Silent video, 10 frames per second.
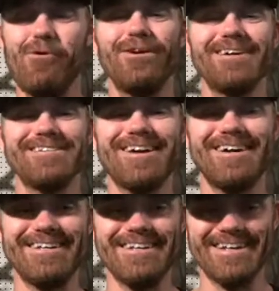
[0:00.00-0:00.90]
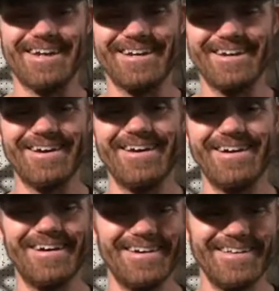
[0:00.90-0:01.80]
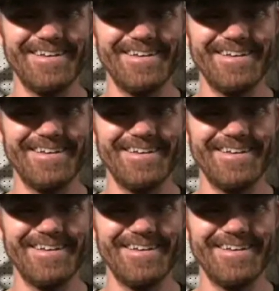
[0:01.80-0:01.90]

more exciting, and uh,